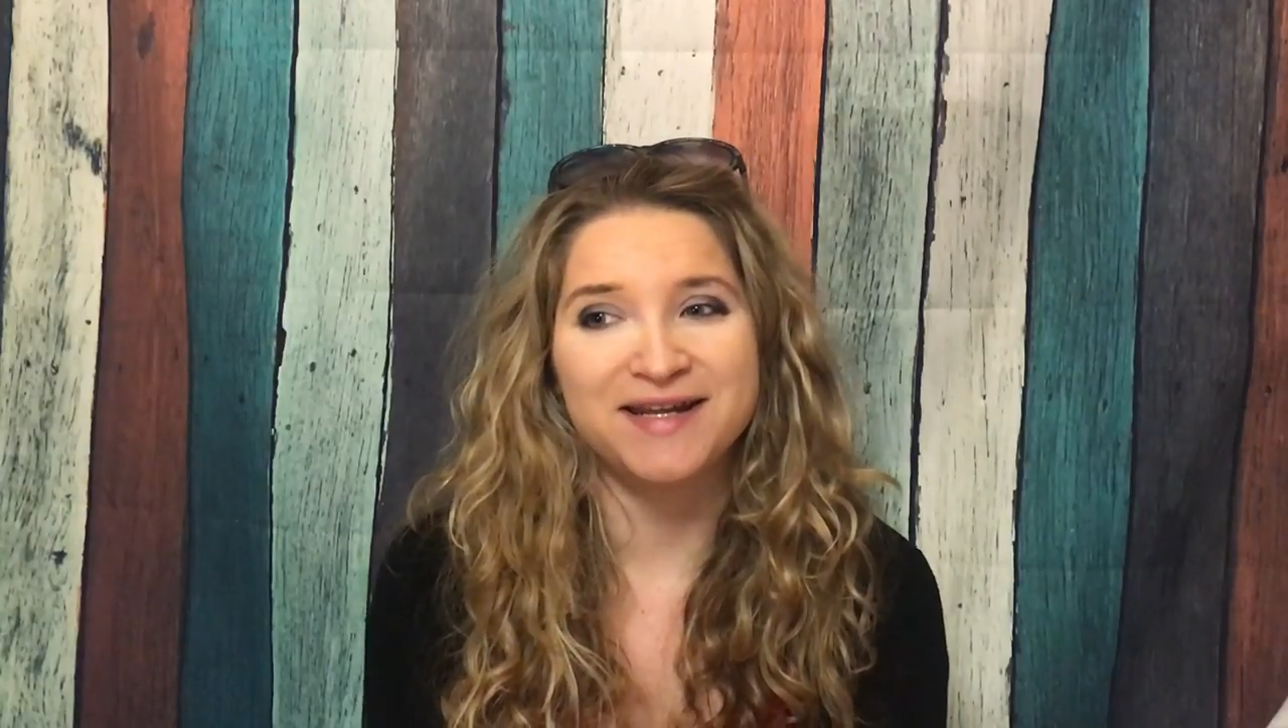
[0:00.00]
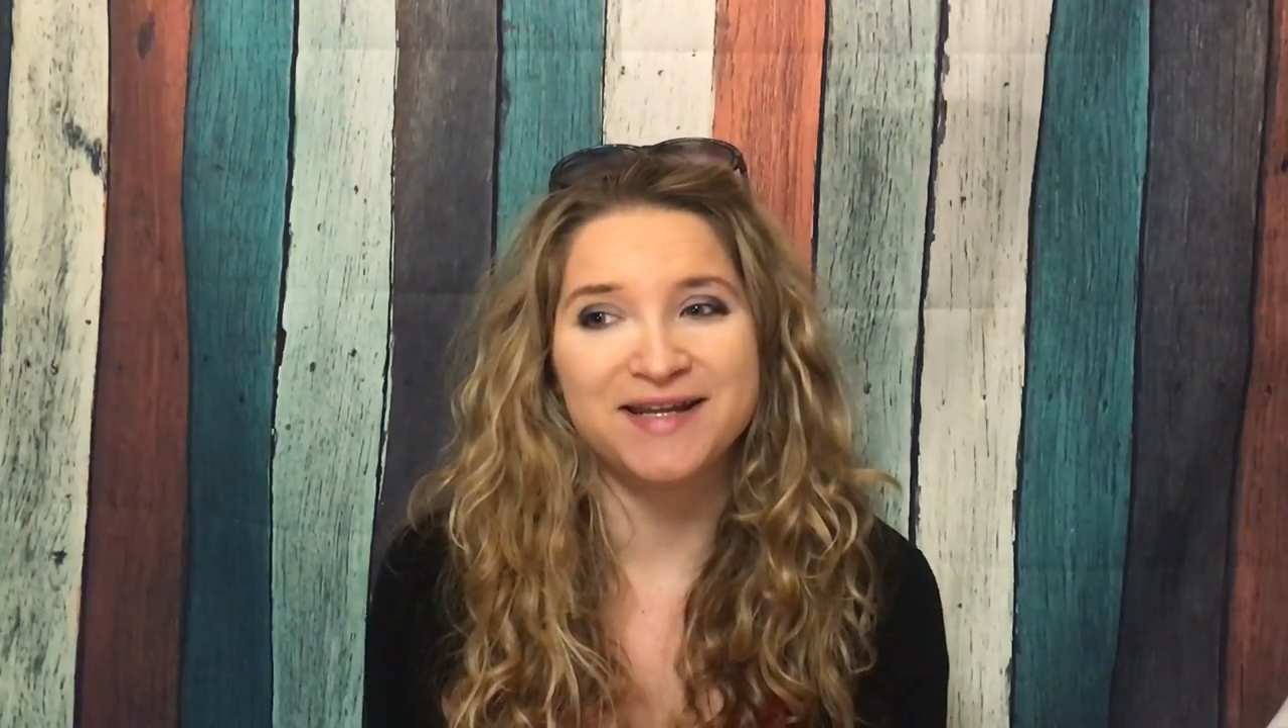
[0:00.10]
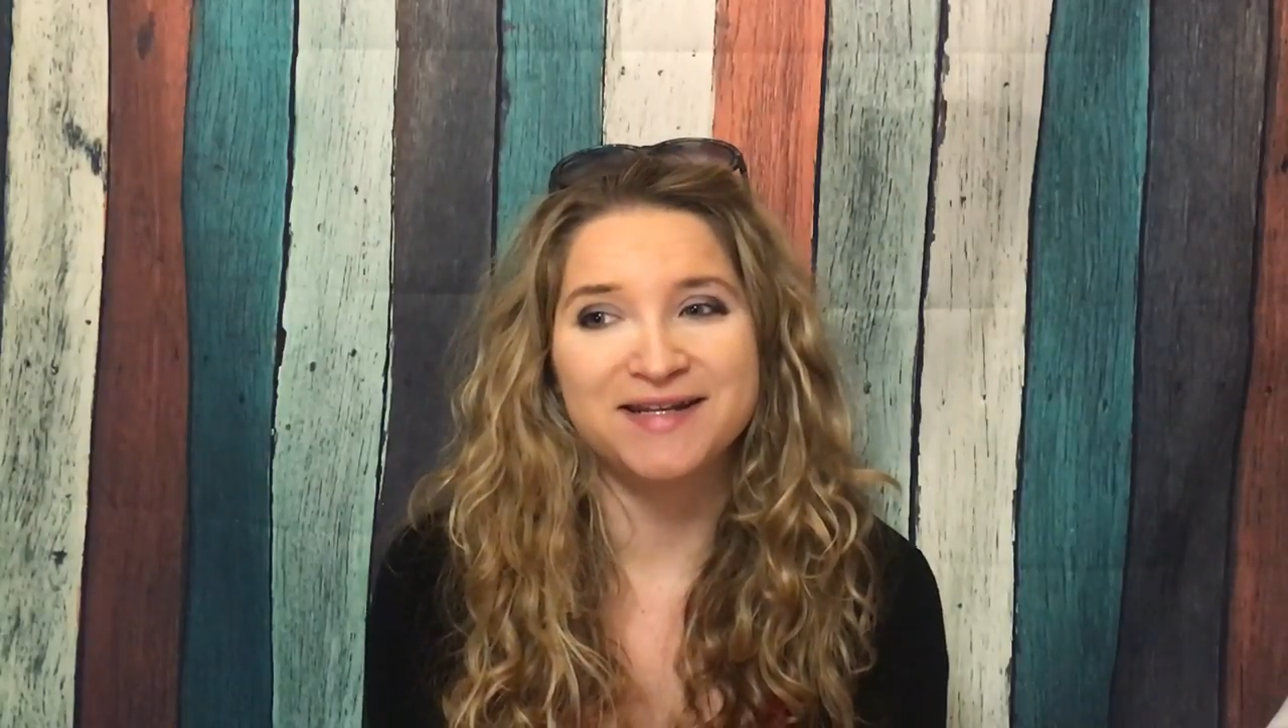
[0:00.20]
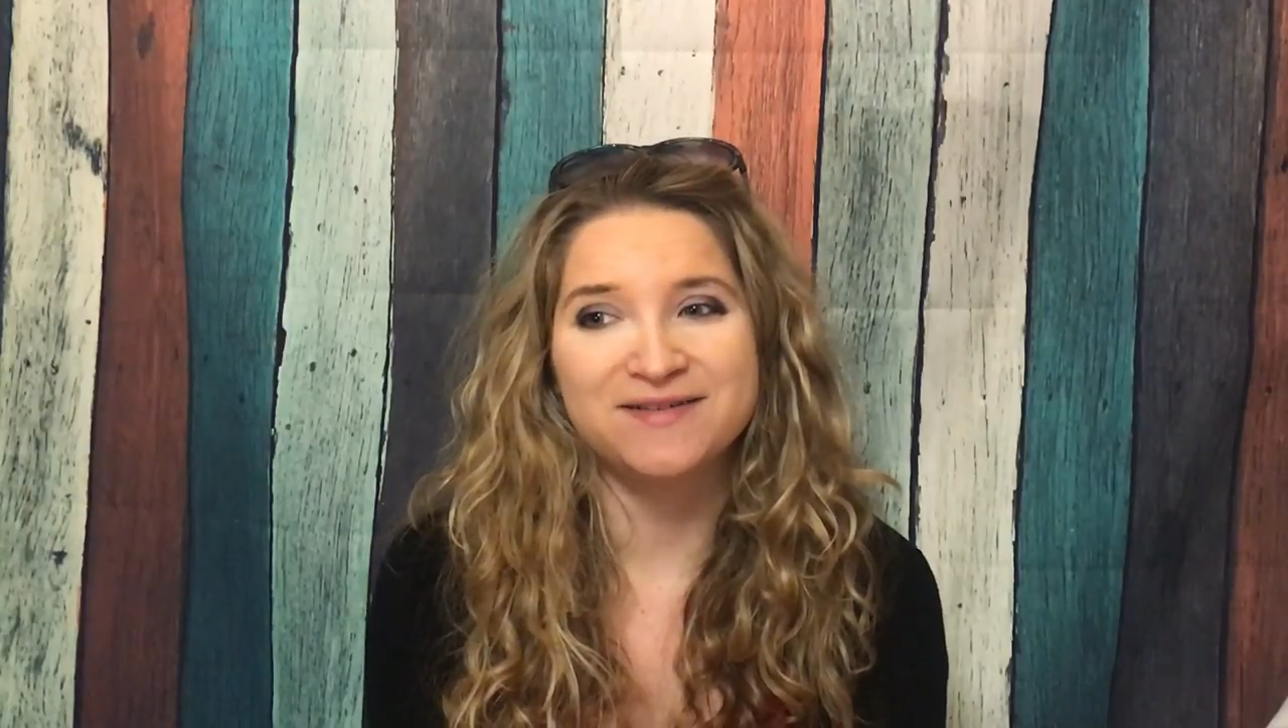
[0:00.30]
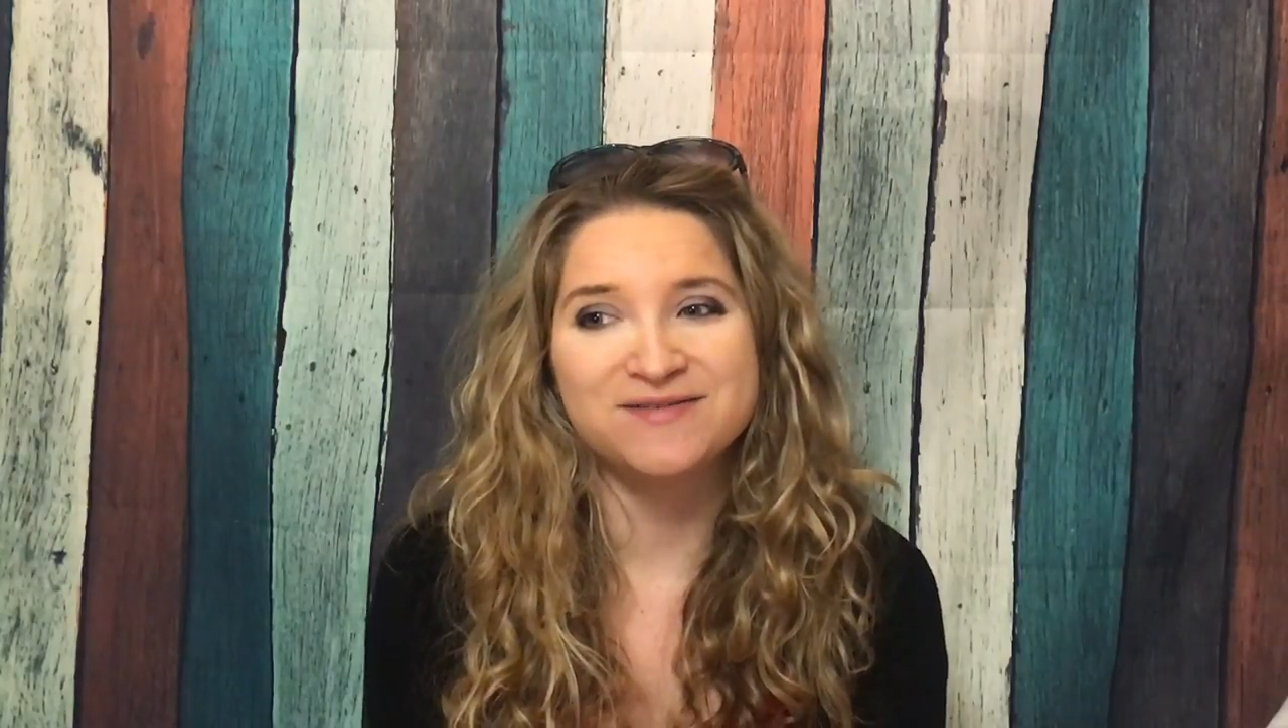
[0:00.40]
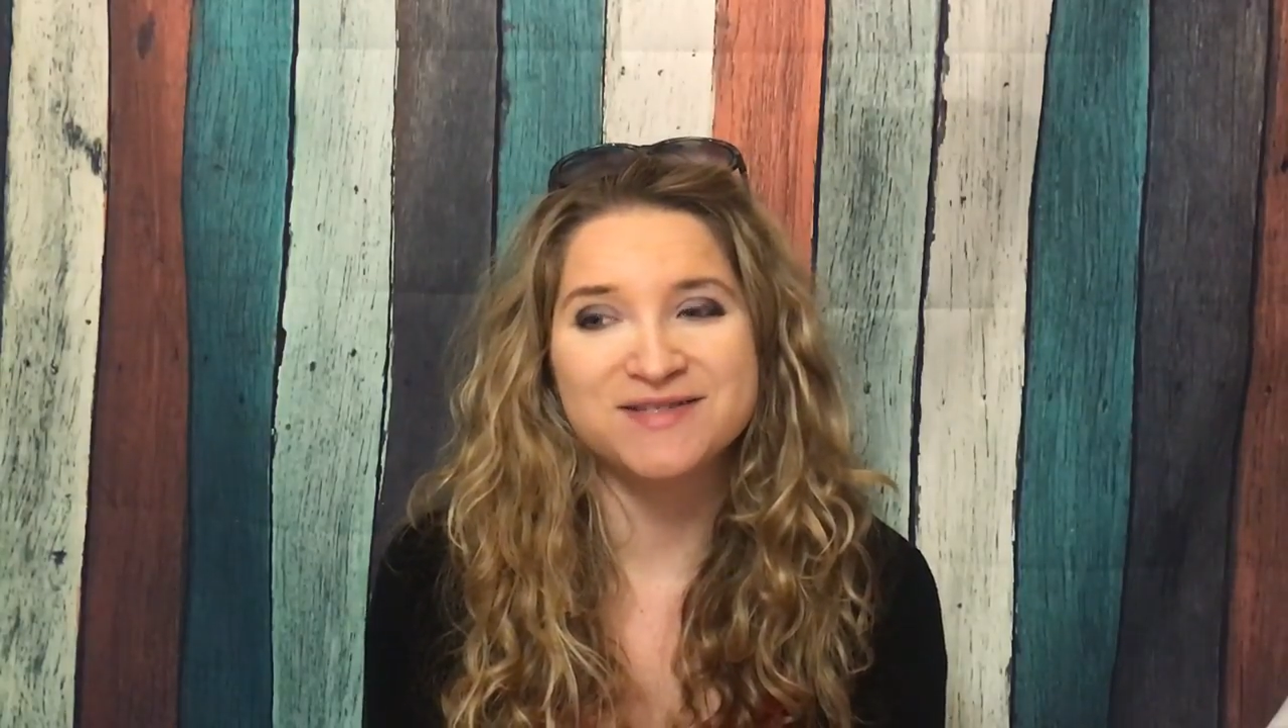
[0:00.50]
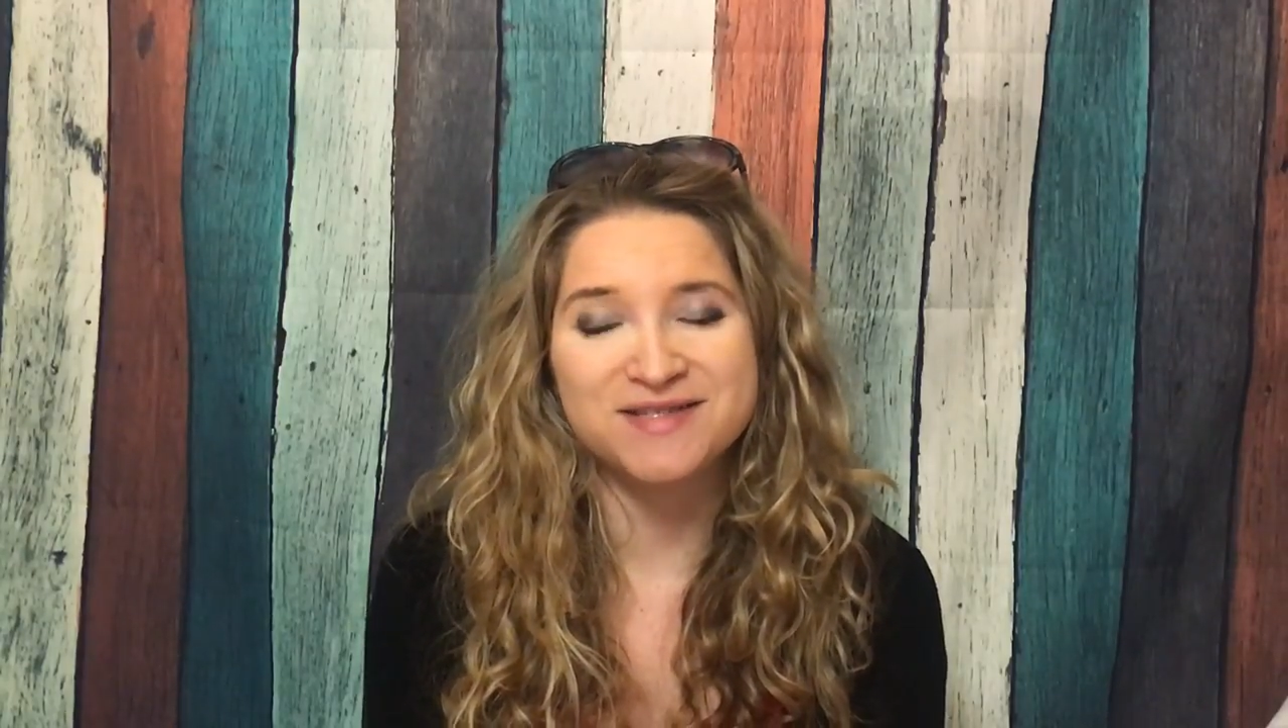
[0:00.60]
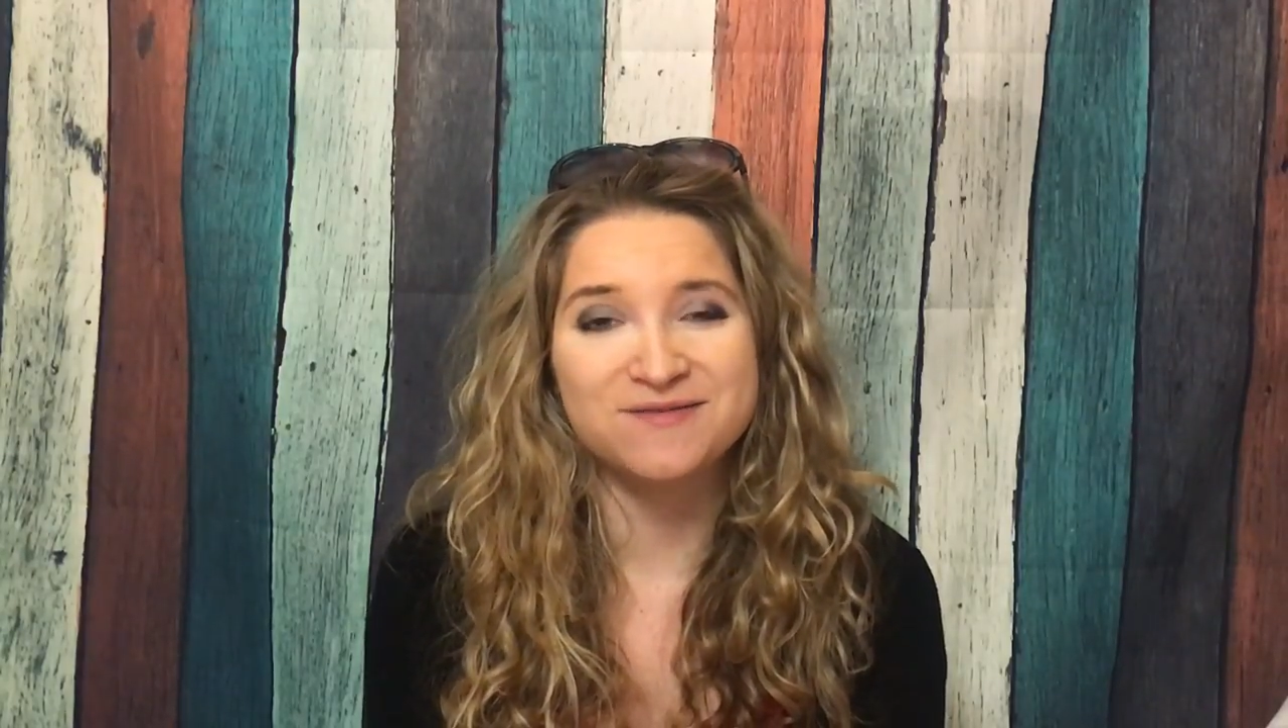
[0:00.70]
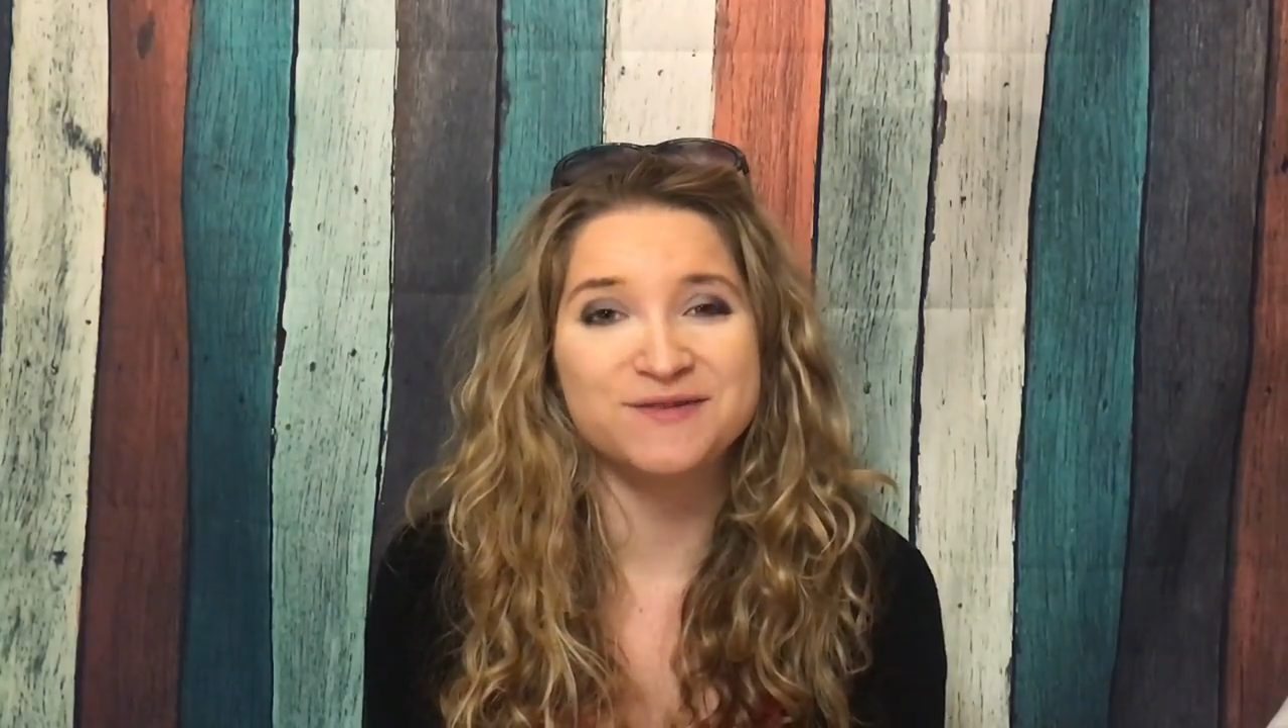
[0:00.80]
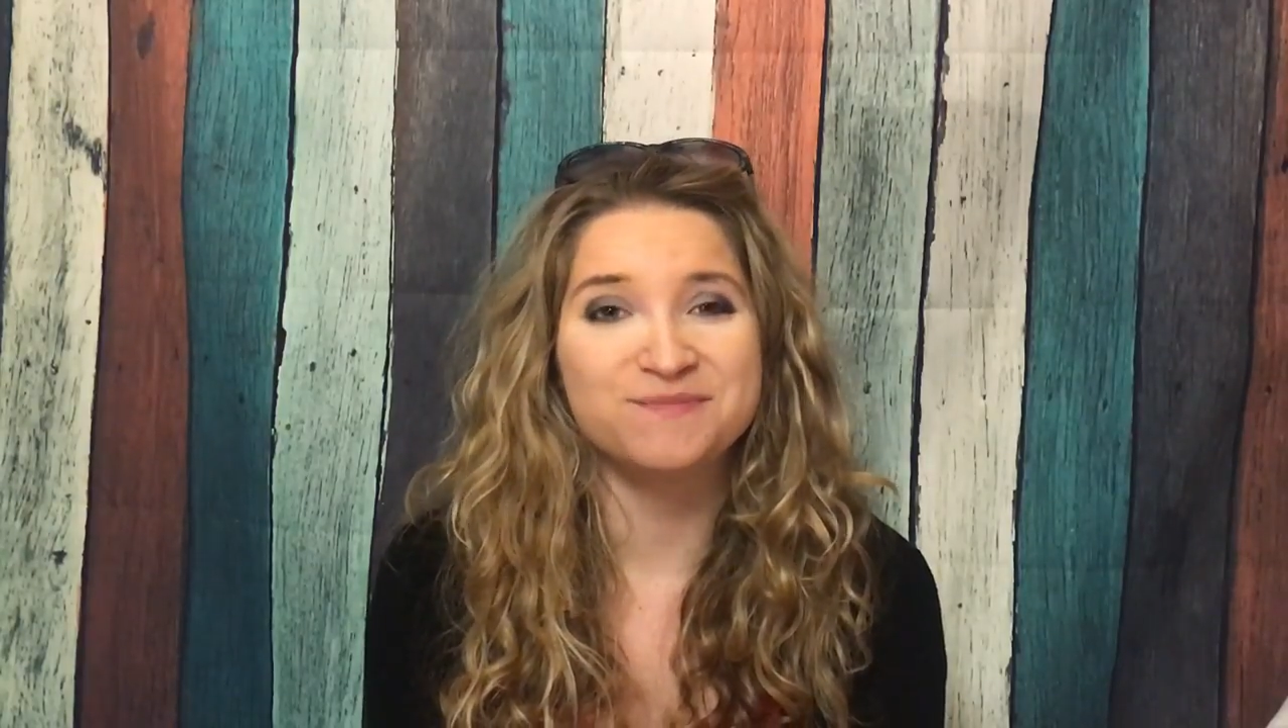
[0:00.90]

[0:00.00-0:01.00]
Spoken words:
and it was